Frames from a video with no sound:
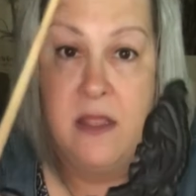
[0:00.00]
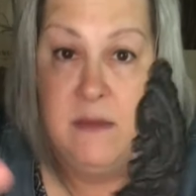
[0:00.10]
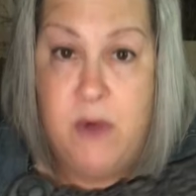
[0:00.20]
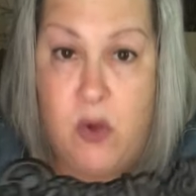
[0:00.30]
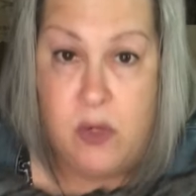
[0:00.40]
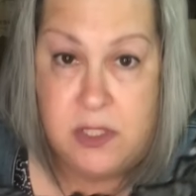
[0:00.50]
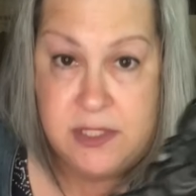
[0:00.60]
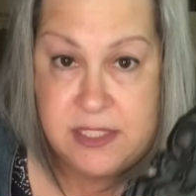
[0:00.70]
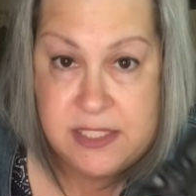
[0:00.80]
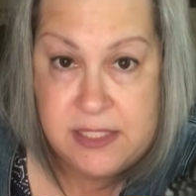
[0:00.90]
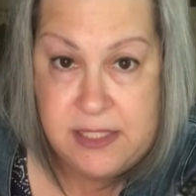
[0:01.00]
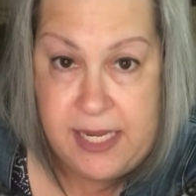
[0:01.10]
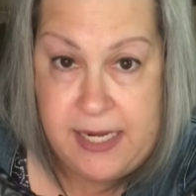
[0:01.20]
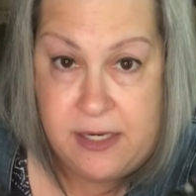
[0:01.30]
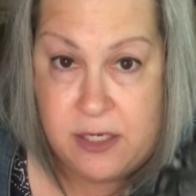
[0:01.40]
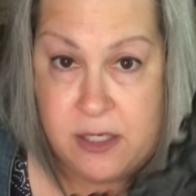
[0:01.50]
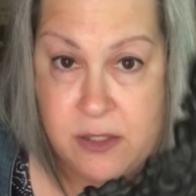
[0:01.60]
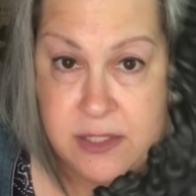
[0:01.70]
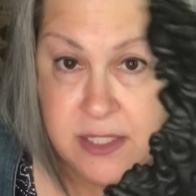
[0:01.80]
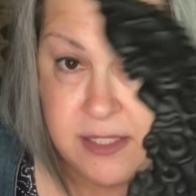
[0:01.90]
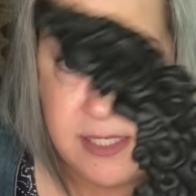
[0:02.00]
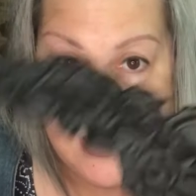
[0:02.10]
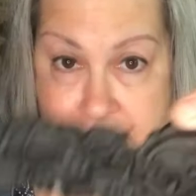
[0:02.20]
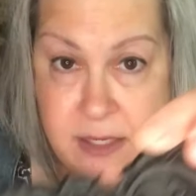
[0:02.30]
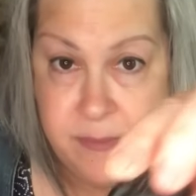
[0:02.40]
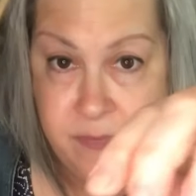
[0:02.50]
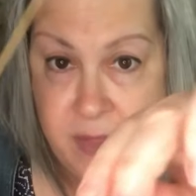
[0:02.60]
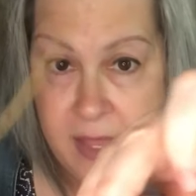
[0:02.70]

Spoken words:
the molds till later, till you need them.